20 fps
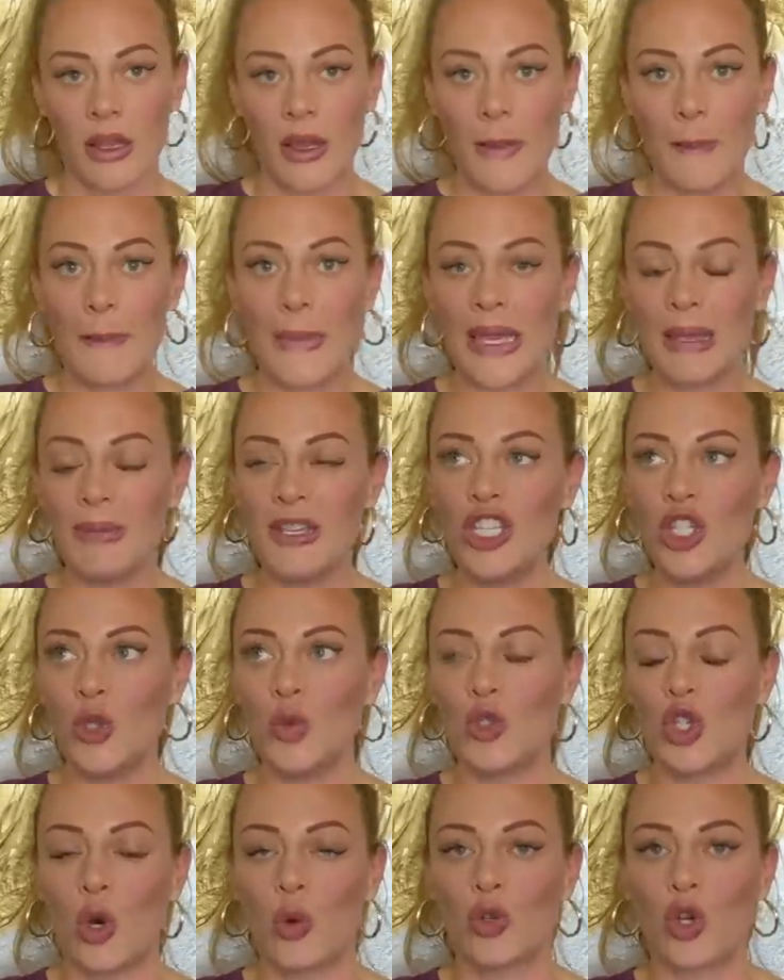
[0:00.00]
Maybe you
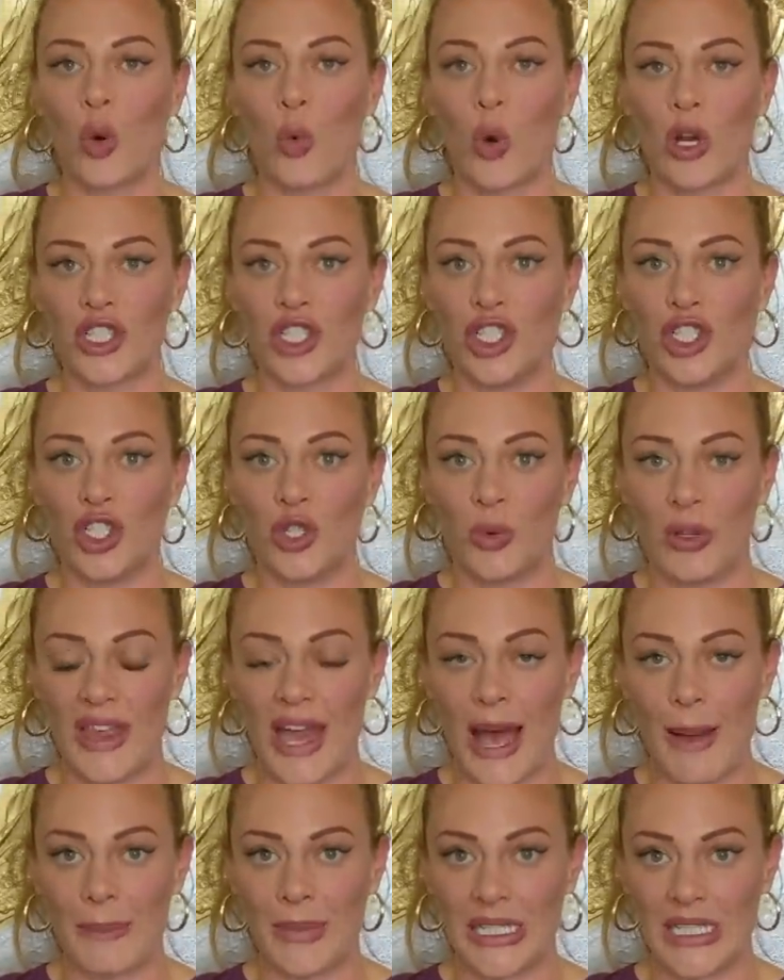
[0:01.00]
don't know what to do with
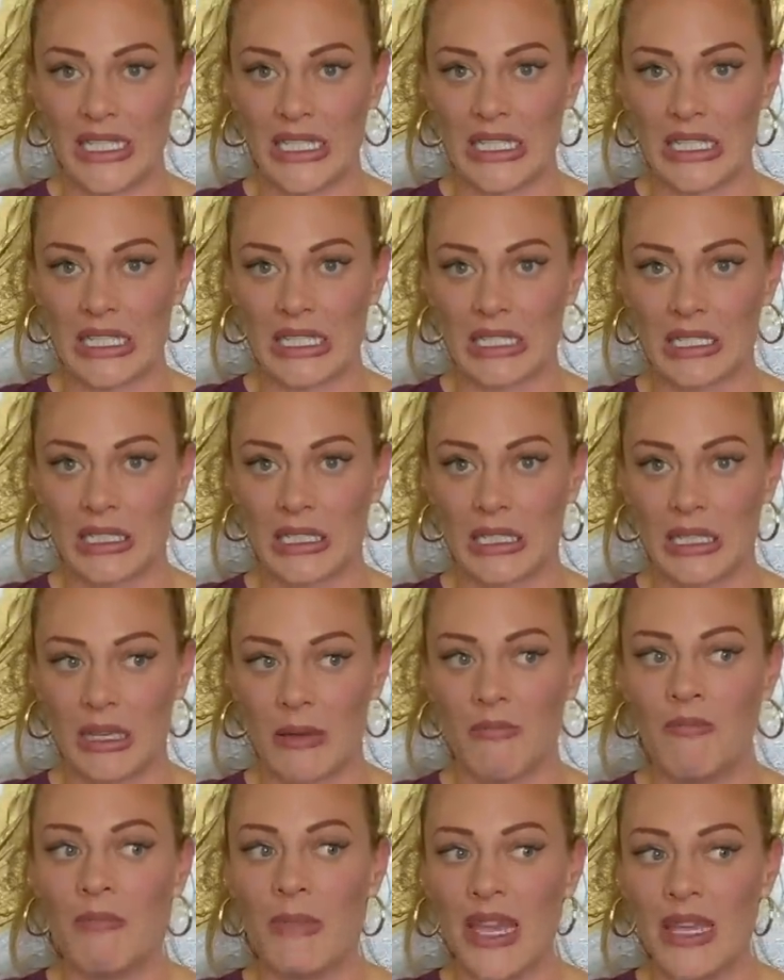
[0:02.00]
happiness.
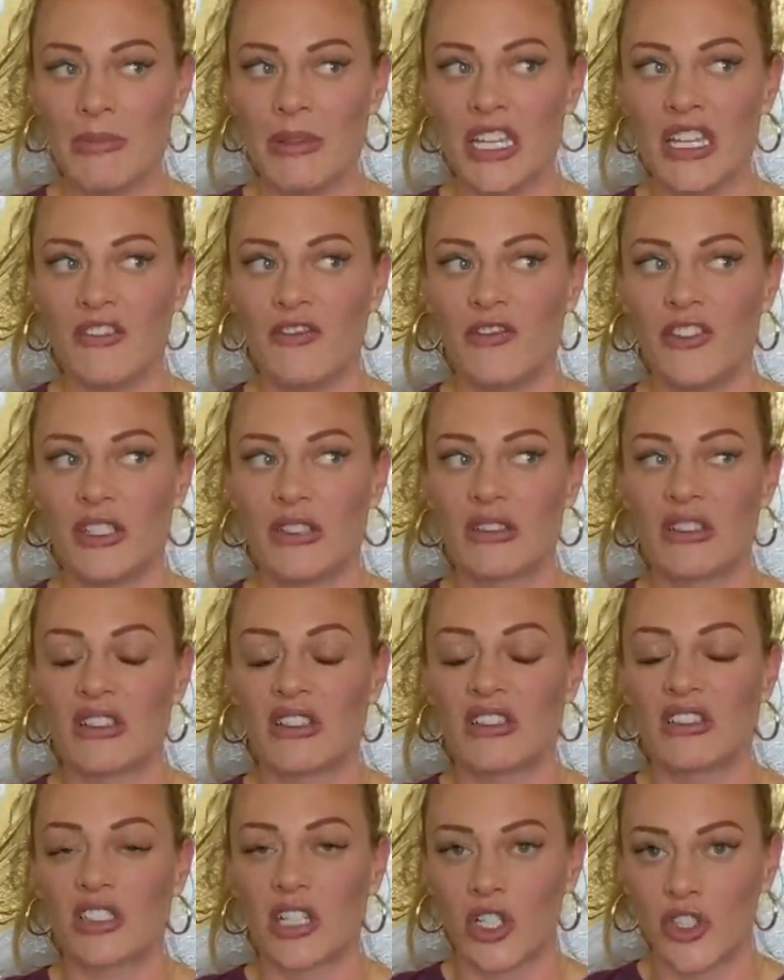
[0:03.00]
Maybe it feels
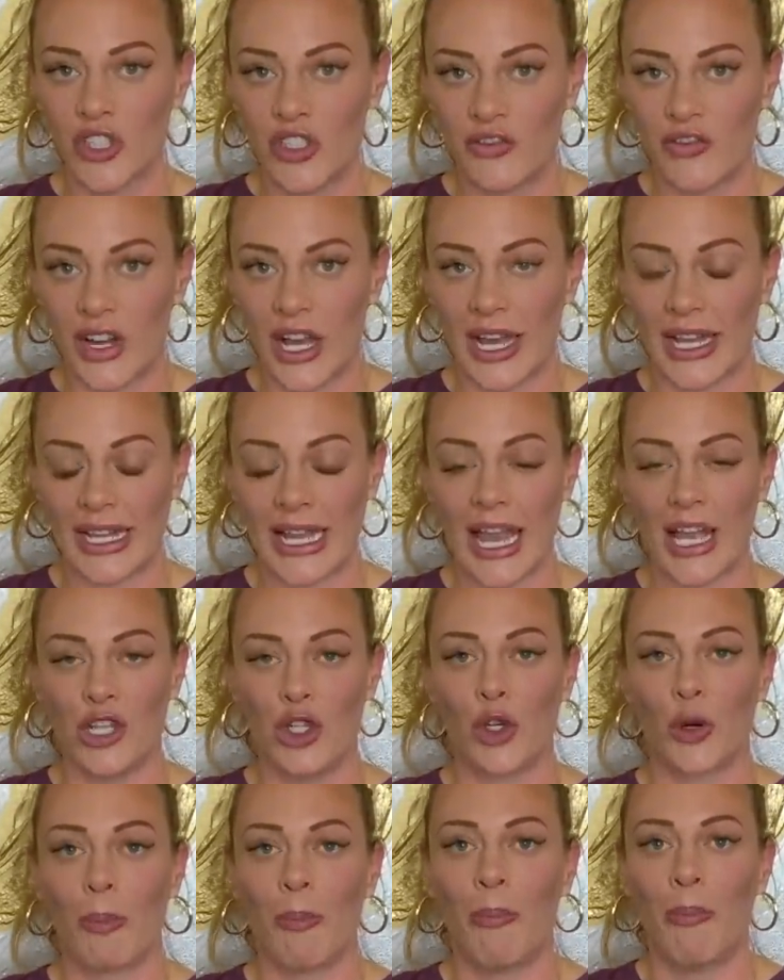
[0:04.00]
stultifying and
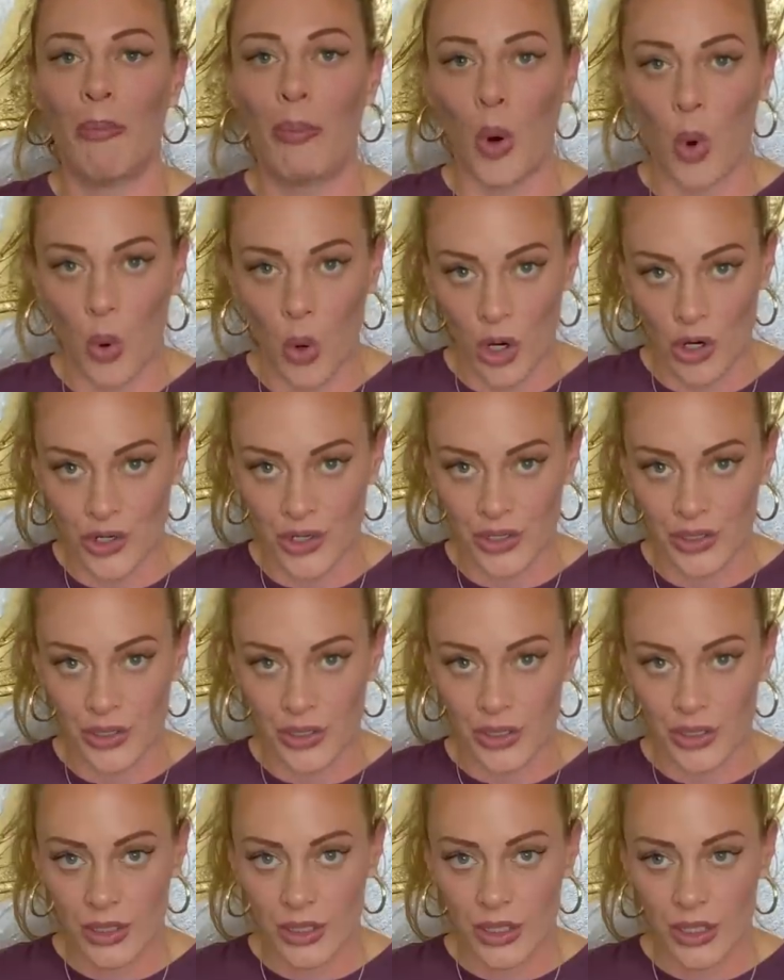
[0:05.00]
you're bored
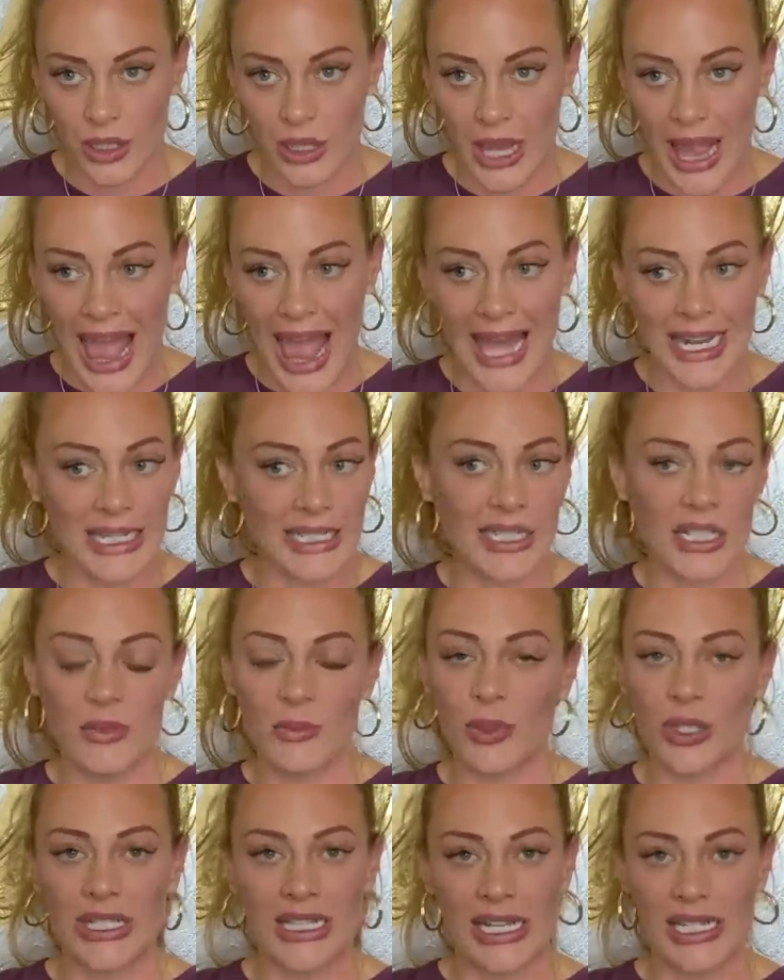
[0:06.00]
and it's
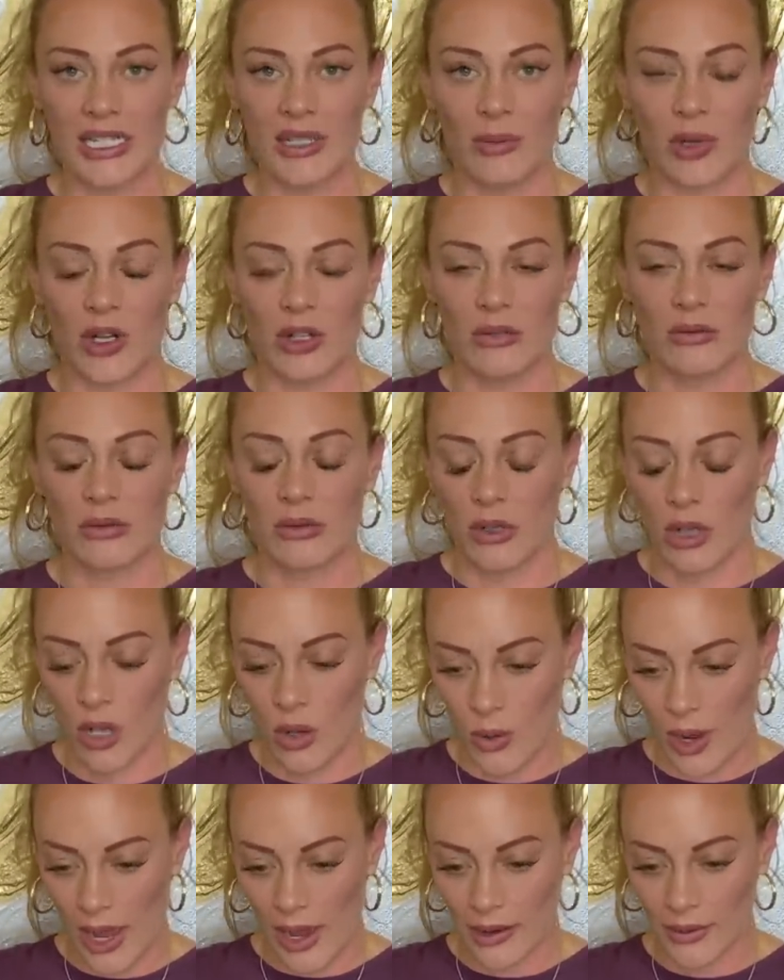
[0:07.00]
unpredictable.
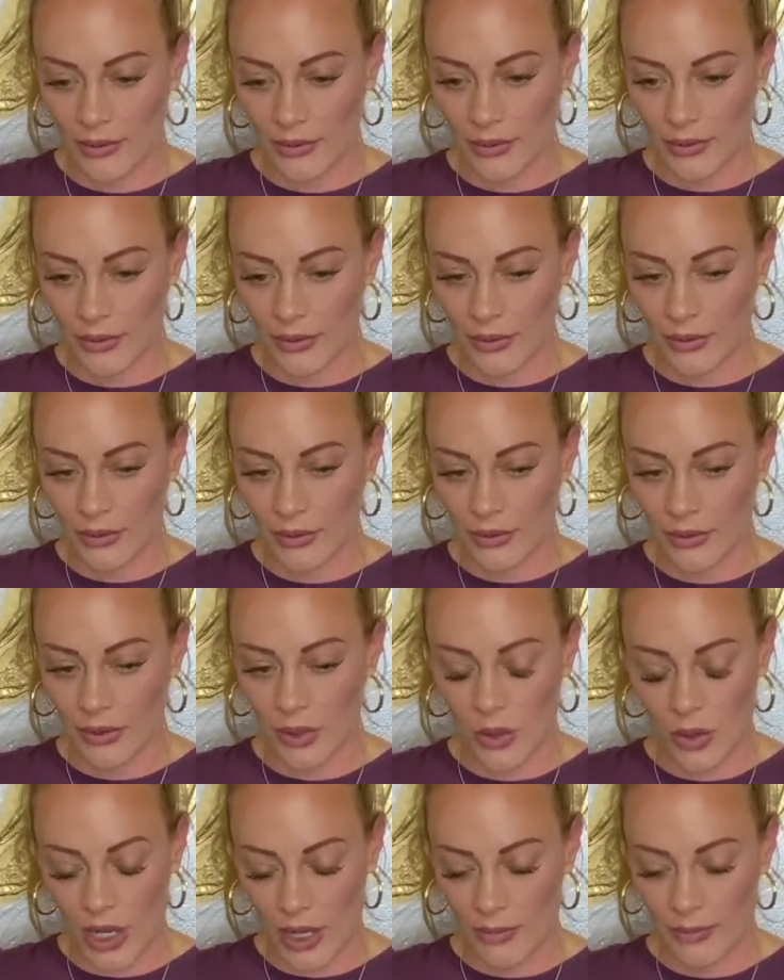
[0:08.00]
Okay,
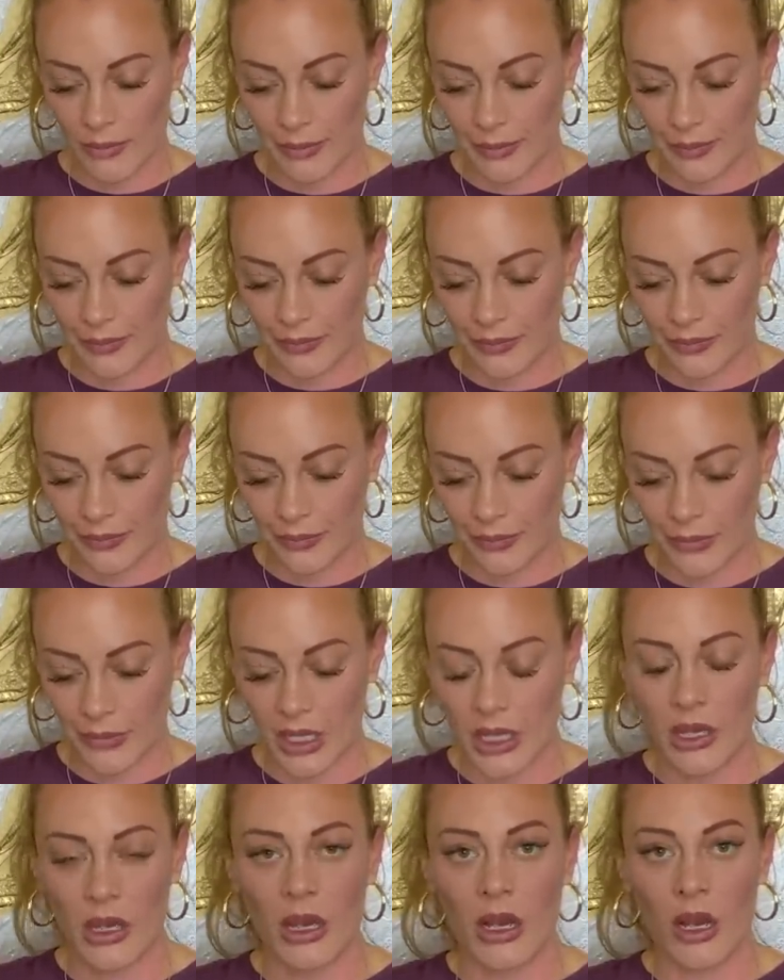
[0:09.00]
okay.
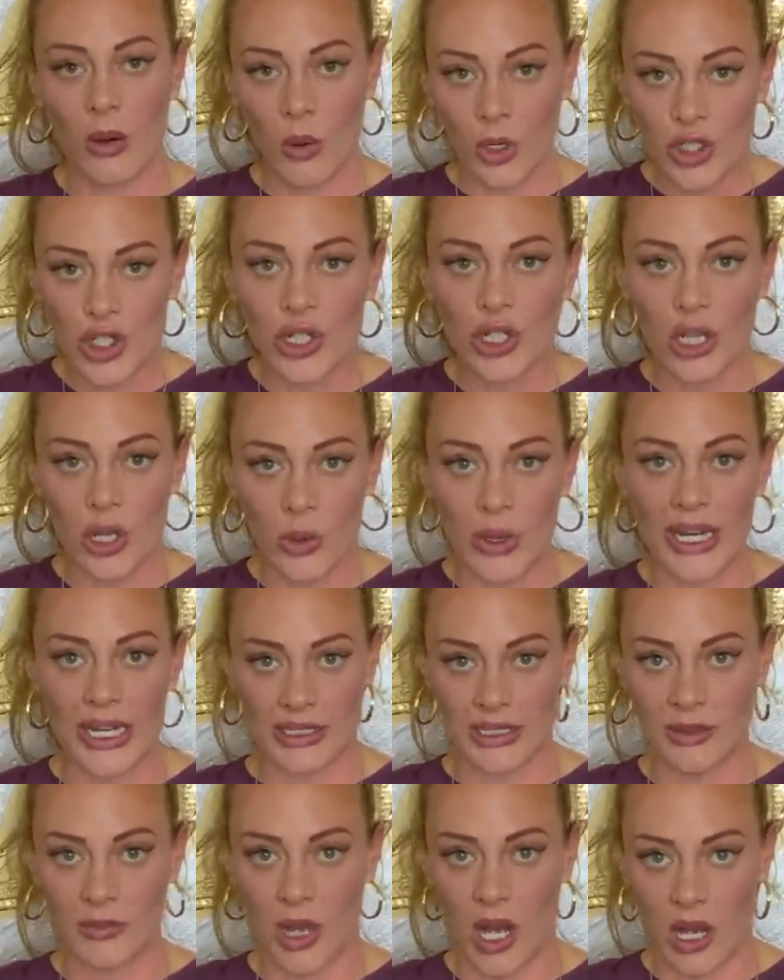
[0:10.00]
I want you to go and get
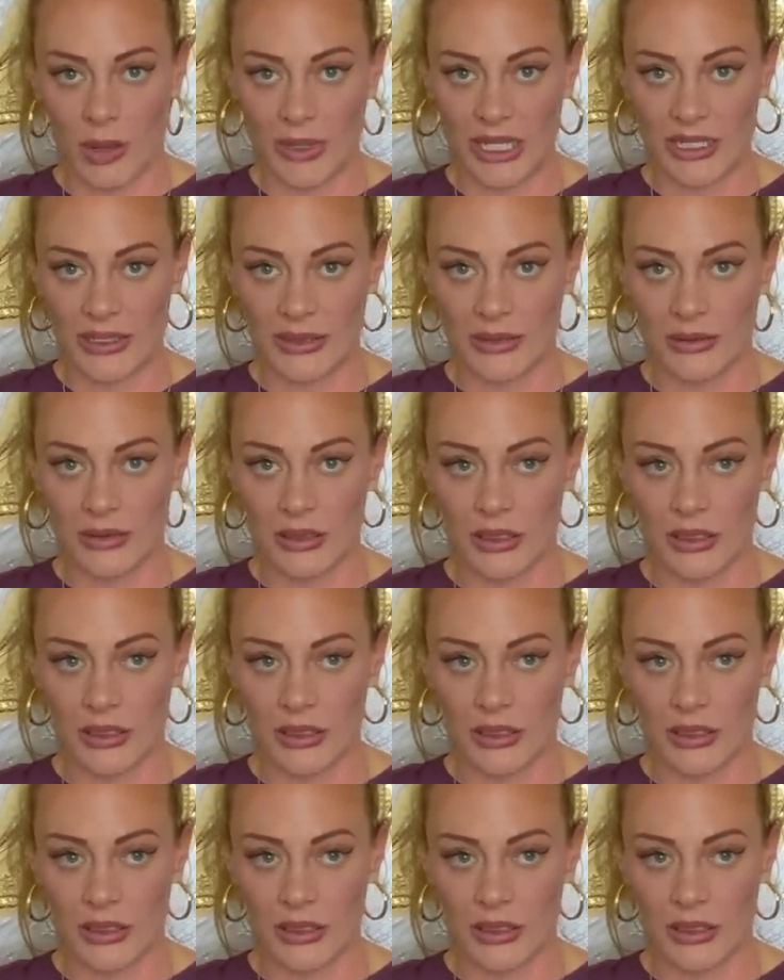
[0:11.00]
some hobbies.